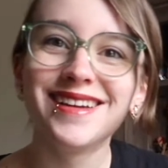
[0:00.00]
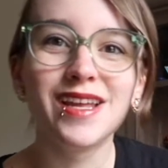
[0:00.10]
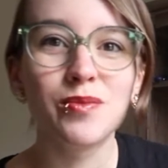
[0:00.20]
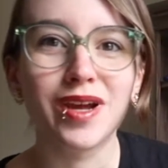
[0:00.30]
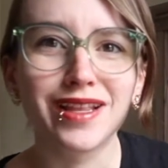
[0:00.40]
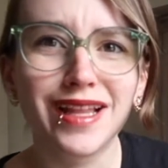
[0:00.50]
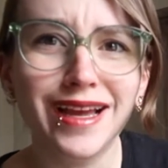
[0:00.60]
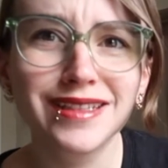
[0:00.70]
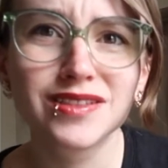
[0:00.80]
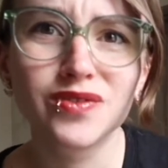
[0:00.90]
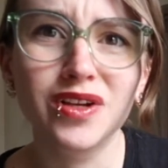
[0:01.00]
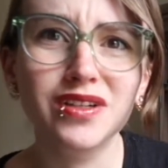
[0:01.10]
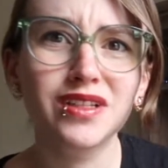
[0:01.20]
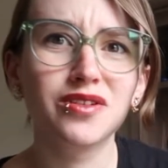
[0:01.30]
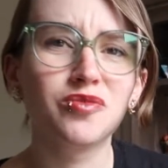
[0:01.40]
In my last vlog
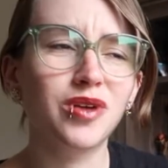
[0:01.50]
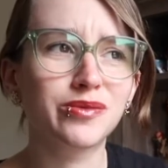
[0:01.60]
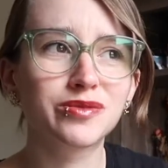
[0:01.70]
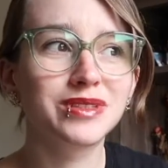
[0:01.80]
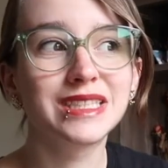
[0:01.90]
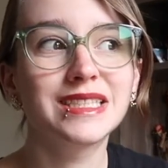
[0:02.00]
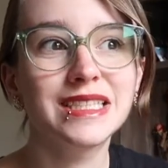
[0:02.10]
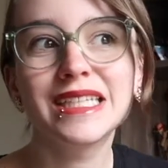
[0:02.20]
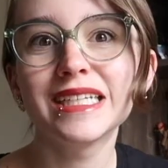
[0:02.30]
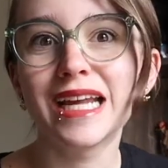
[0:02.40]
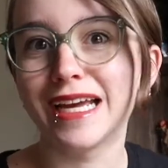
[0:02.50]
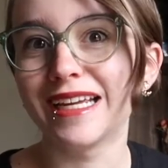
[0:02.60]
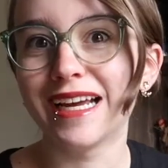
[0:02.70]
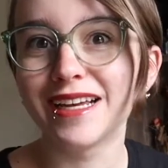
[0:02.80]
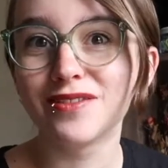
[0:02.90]
that you've probably seen, I
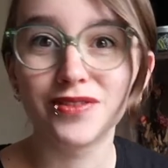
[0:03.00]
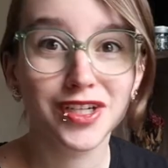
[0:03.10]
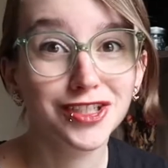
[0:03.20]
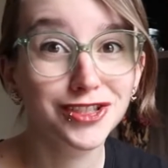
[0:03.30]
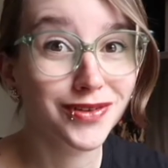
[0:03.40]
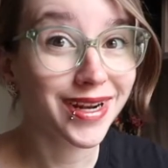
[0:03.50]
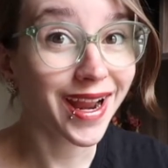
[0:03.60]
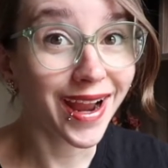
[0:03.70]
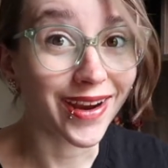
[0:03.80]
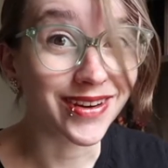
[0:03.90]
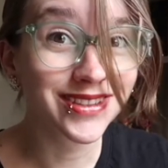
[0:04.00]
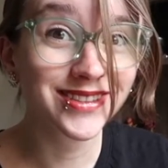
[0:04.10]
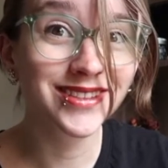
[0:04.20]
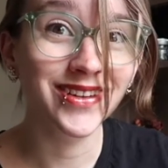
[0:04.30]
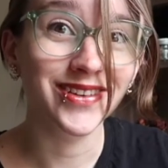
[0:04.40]
had very short hair,
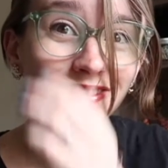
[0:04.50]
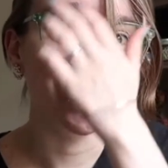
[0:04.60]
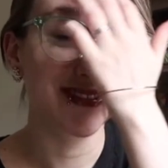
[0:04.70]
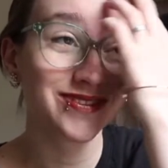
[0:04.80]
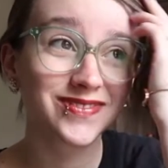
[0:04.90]
so